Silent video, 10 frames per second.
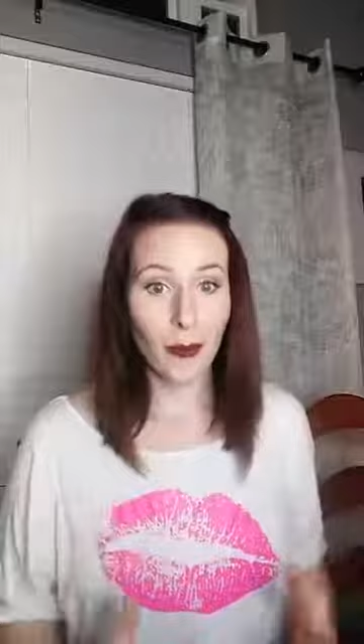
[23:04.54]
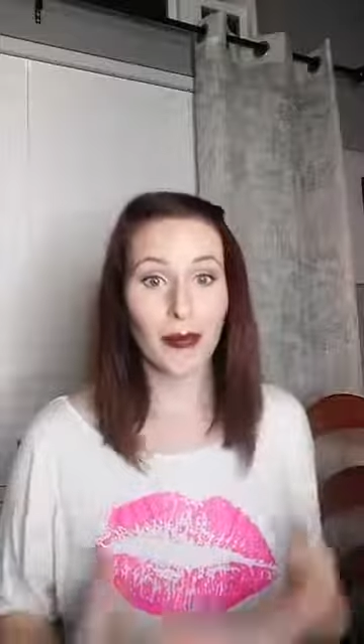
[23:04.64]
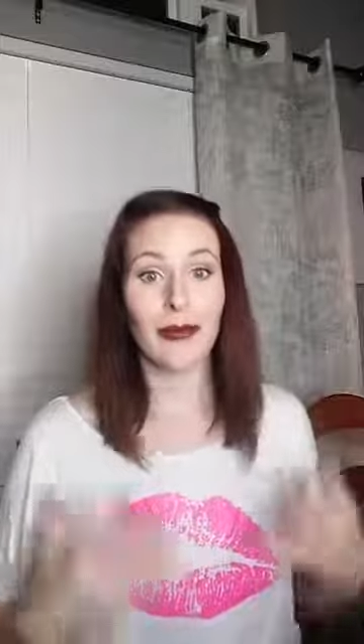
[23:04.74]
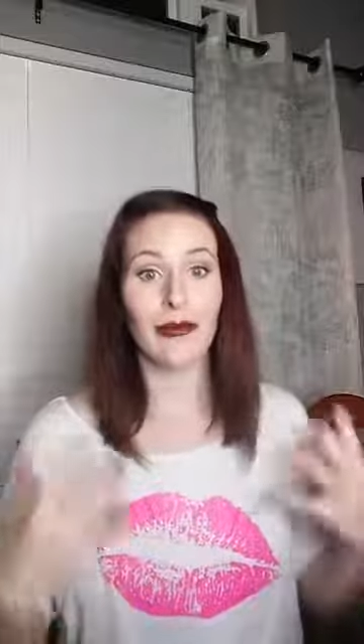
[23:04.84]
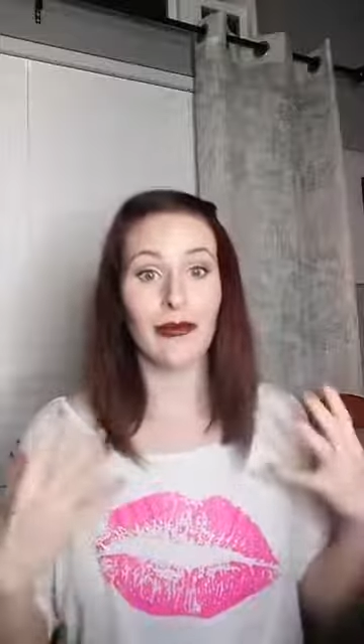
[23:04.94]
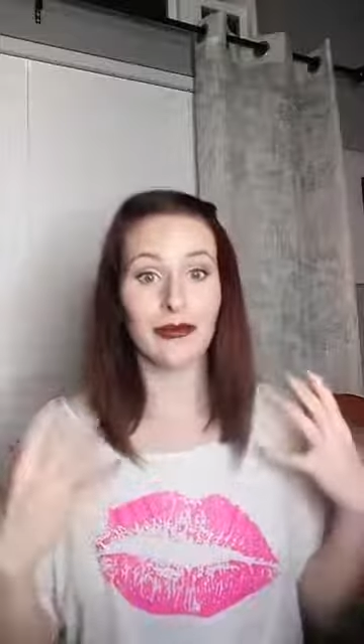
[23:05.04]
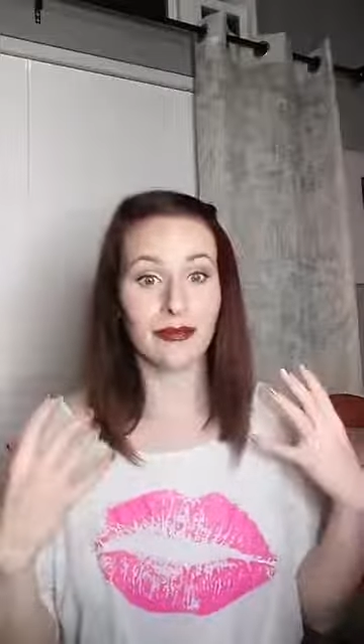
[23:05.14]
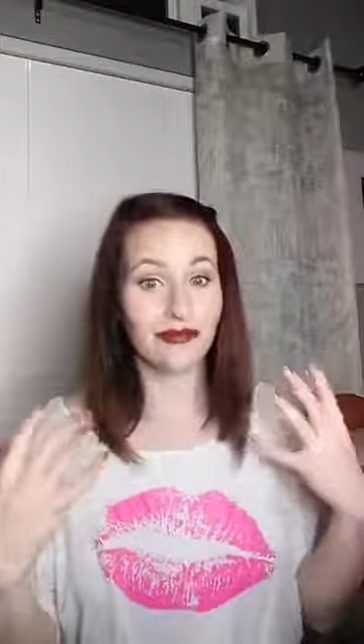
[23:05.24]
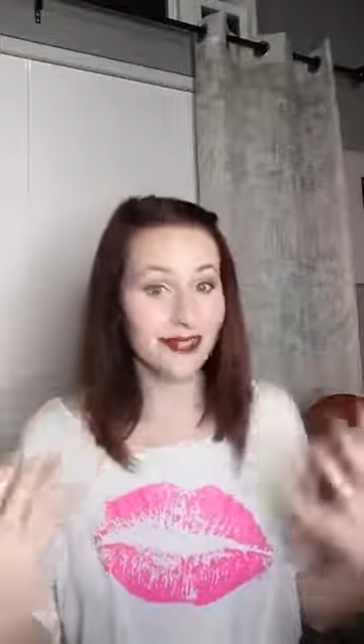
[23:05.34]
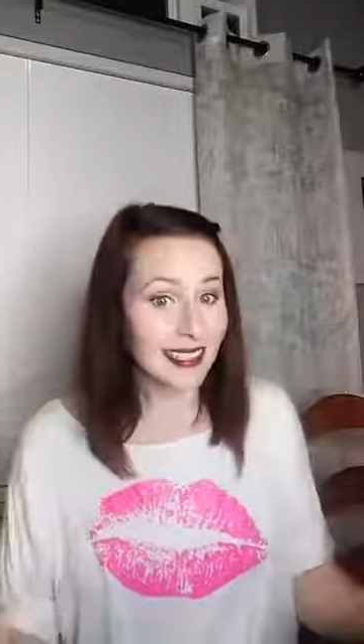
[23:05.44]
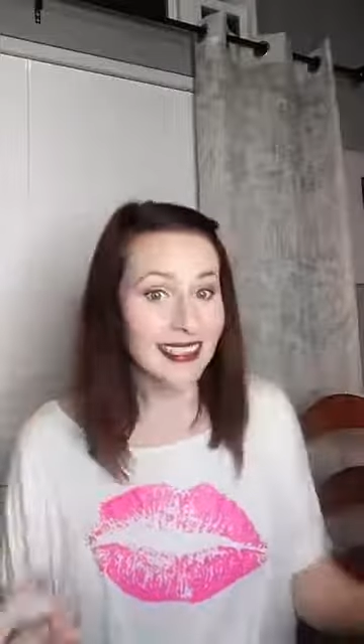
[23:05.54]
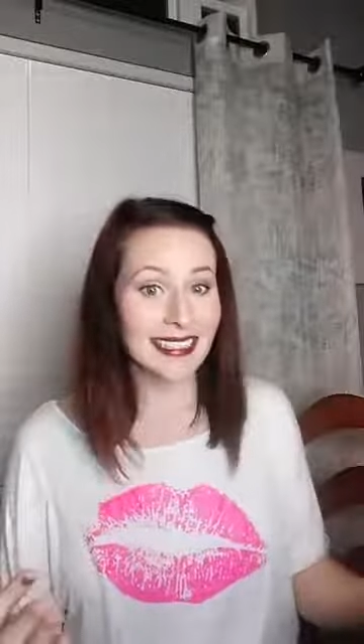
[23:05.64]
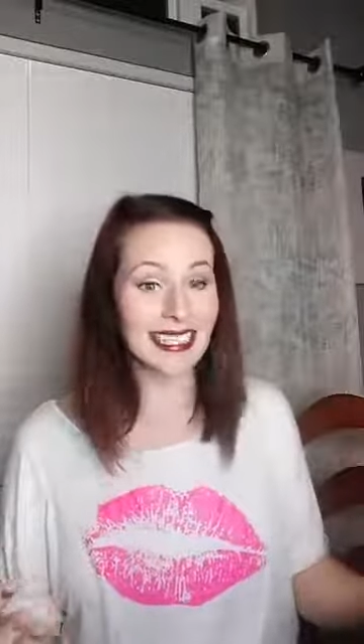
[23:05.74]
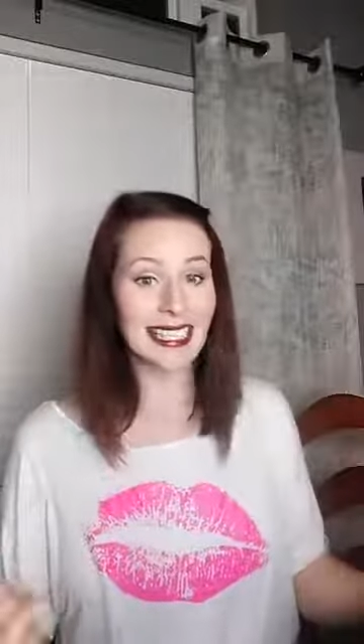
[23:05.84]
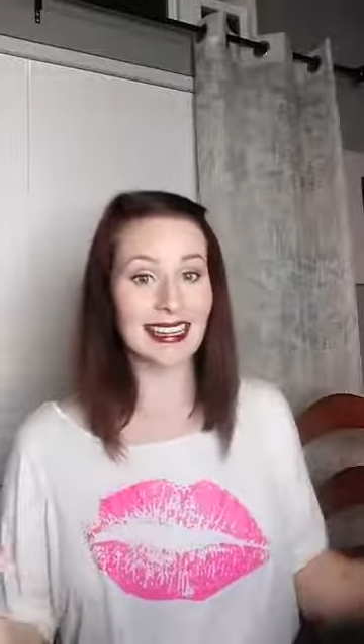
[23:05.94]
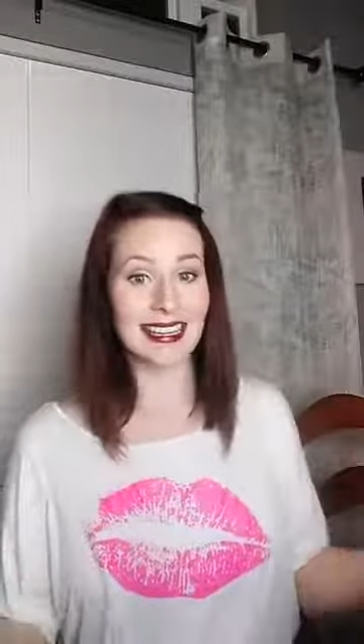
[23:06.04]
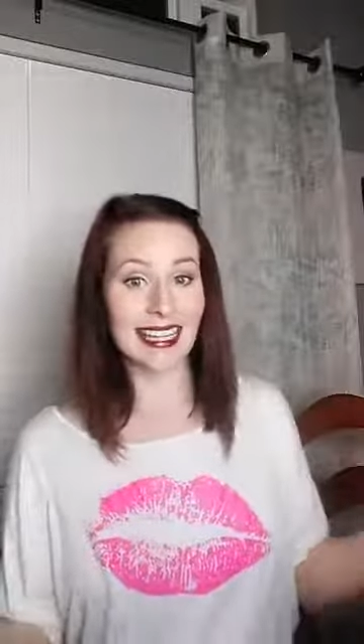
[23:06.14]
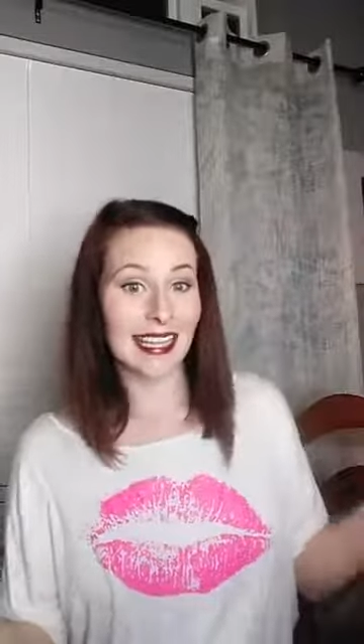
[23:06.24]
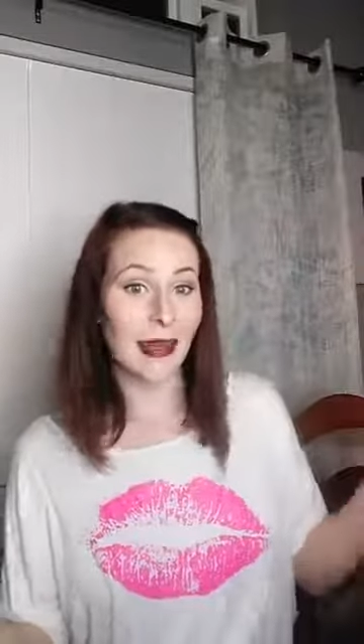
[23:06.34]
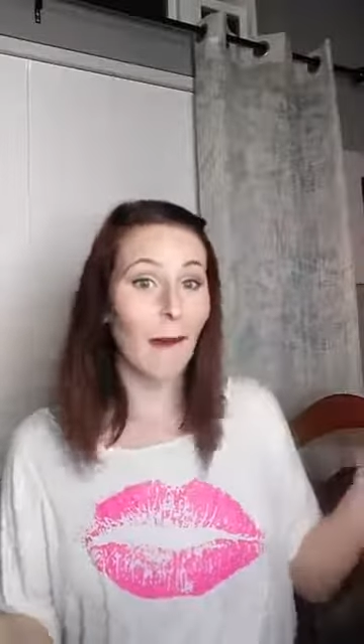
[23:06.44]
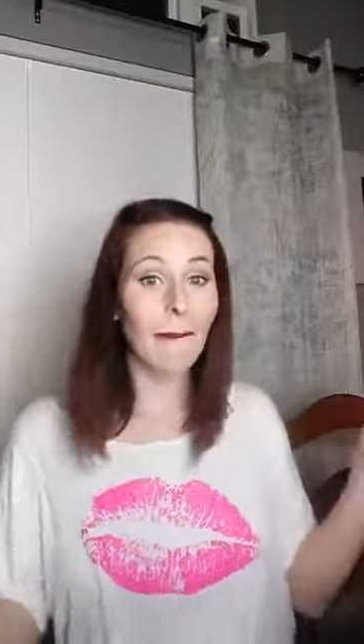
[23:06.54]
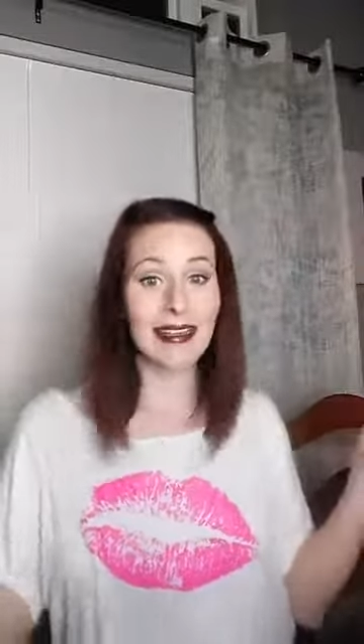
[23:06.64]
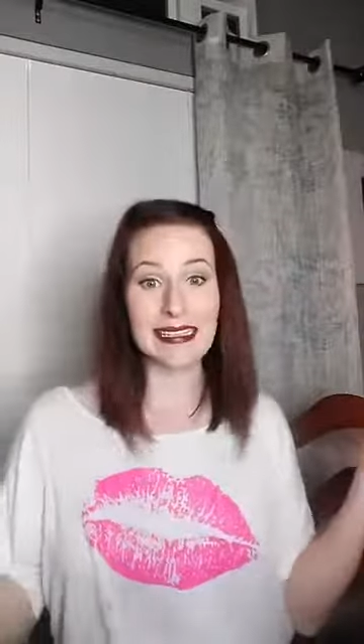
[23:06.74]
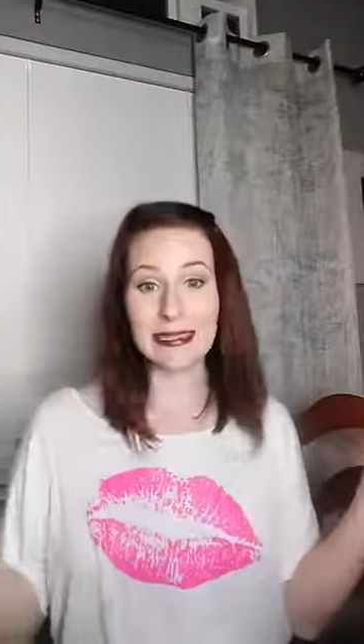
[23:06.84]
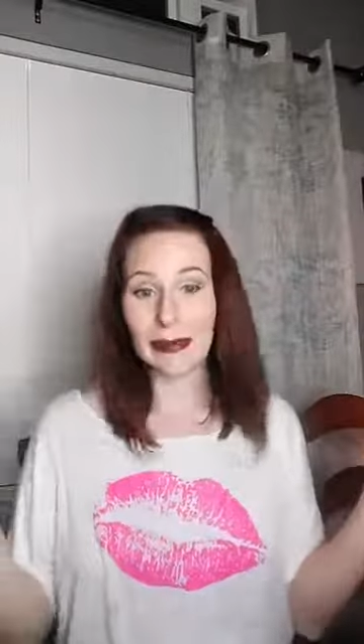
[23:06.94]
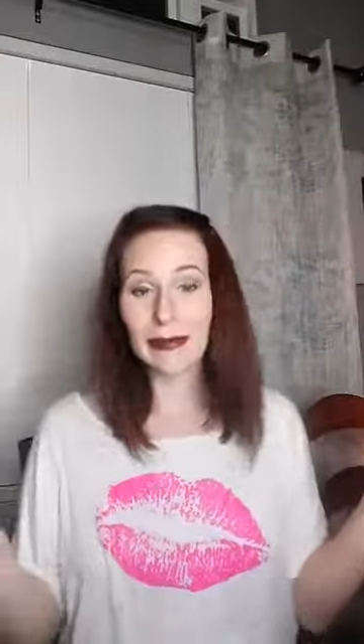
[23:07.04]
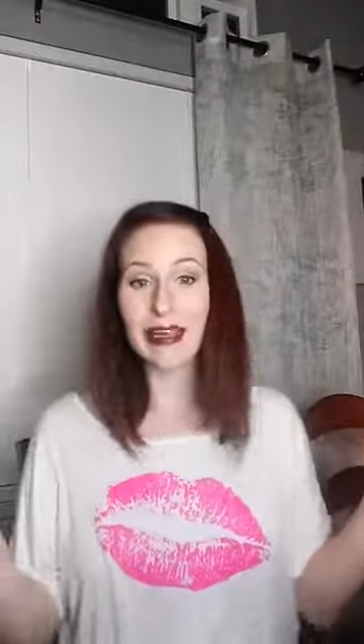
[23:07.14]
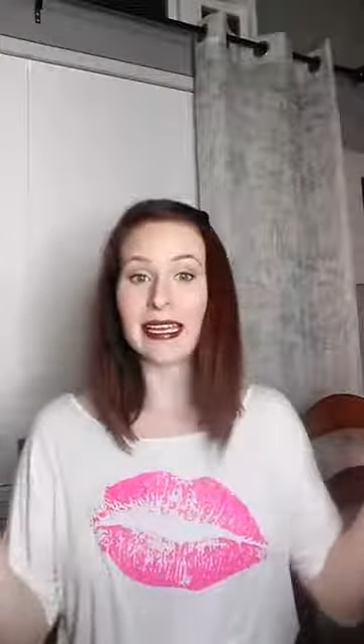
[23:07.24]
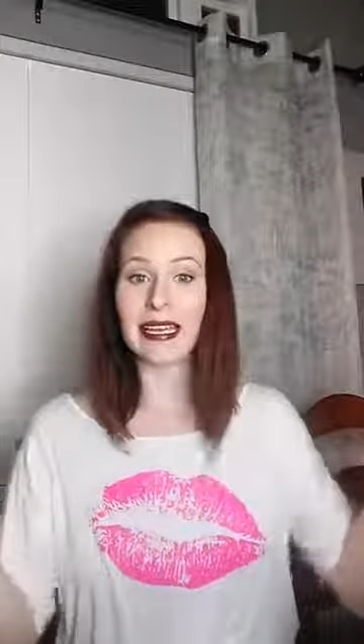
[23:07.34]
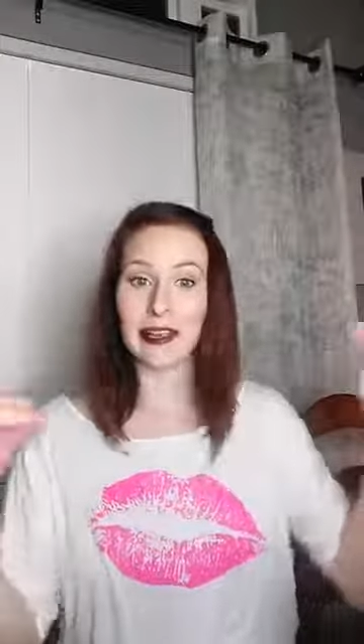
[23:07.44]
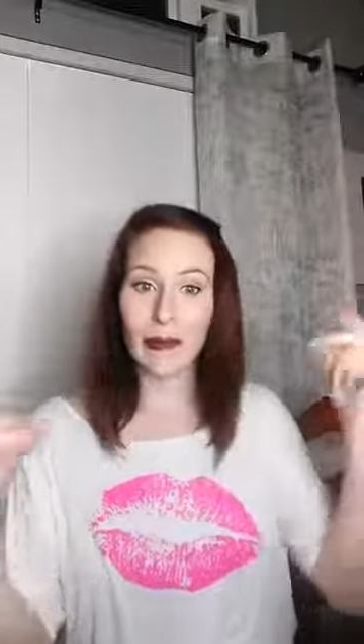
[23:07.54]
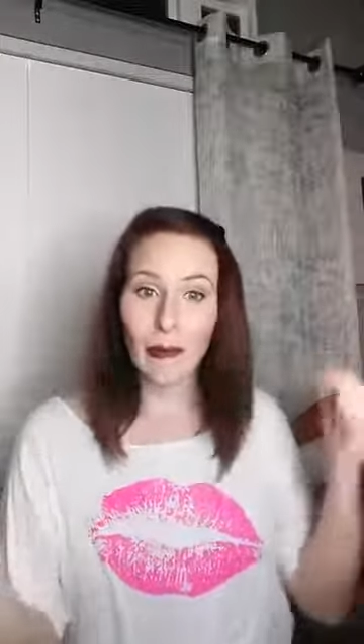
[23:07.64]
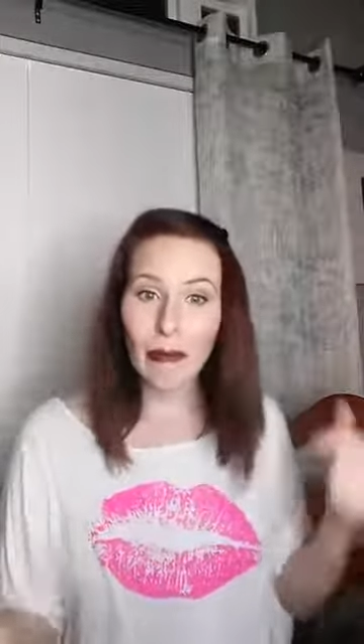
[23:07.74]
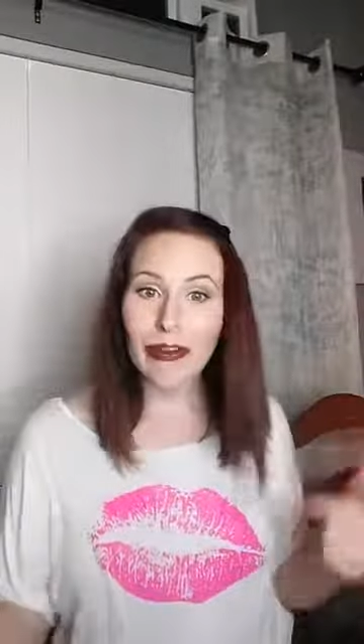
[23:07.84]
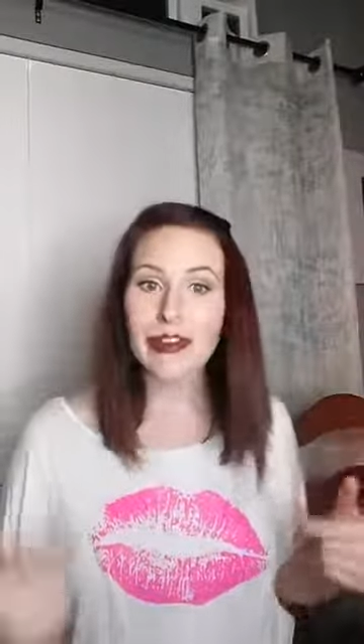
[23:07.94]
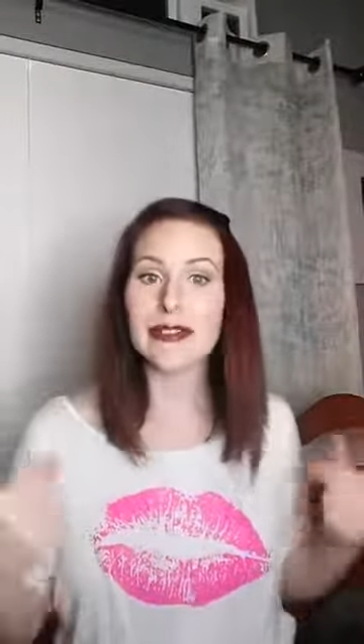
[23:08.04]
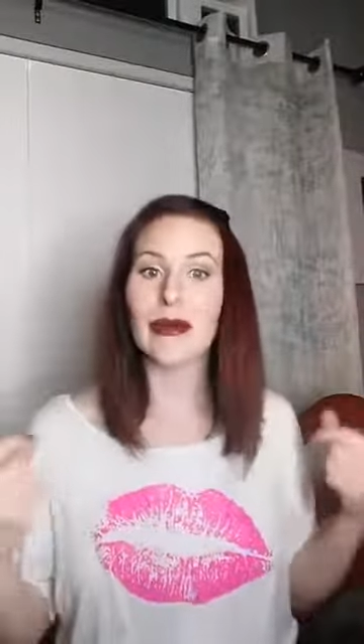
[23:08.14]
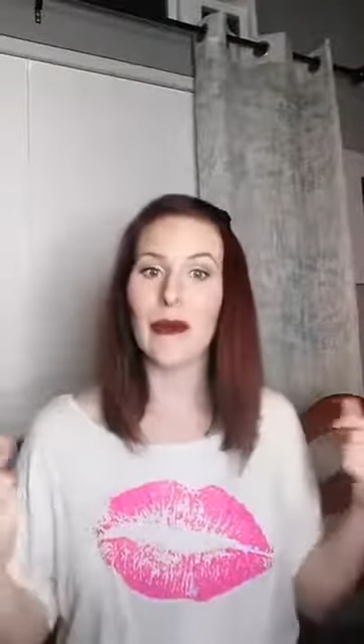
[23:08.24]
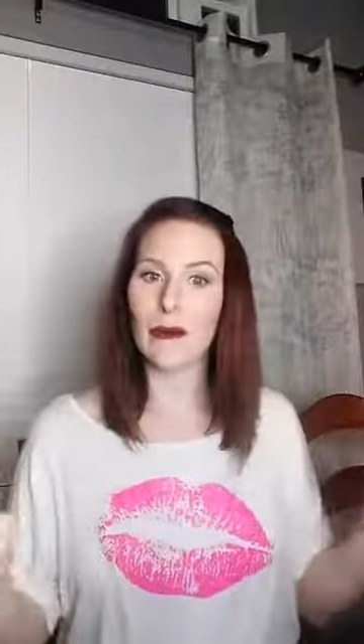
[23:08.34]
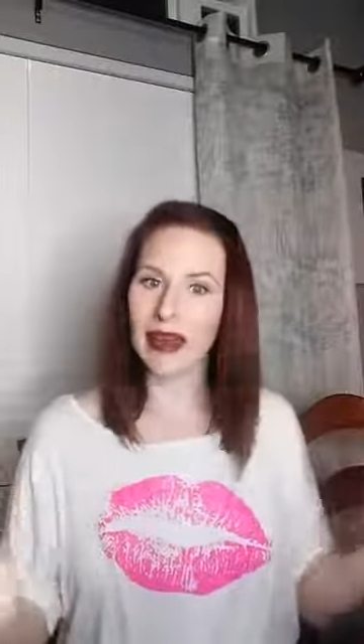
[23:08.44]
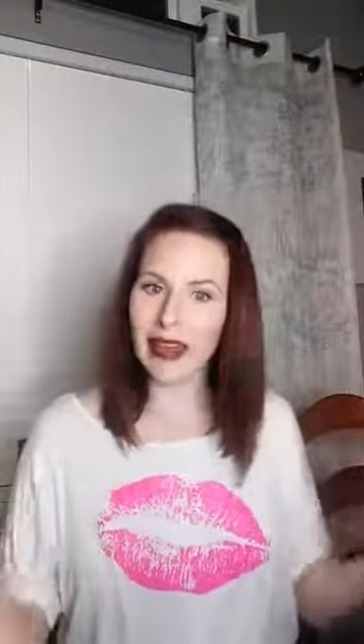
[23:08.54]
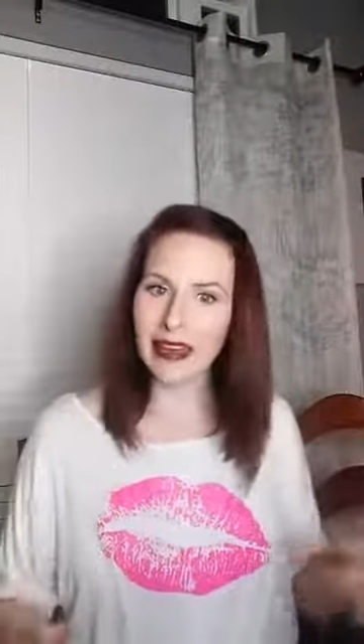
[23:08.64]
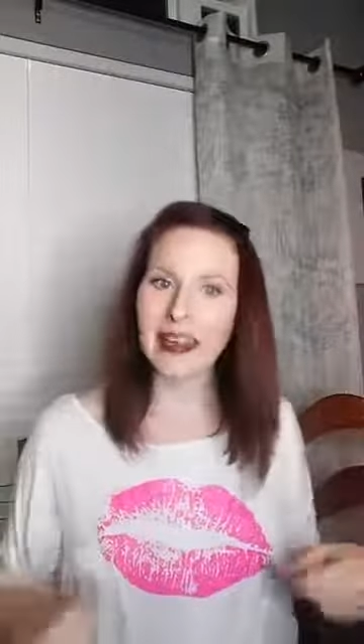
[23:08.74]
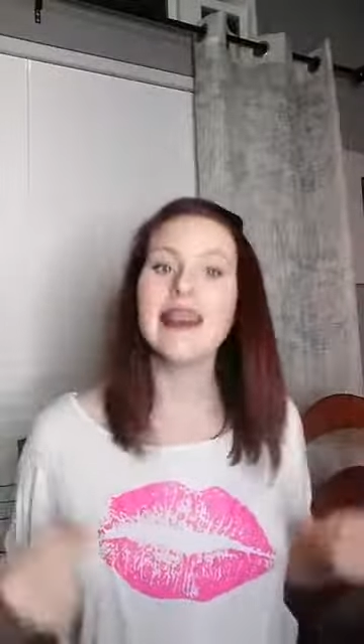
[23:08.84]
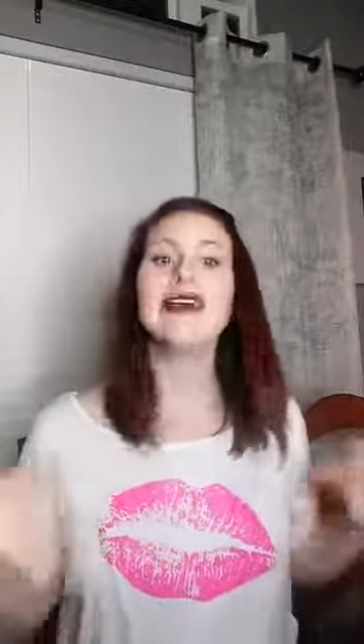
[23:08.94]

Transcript: you get going so you can get your orders going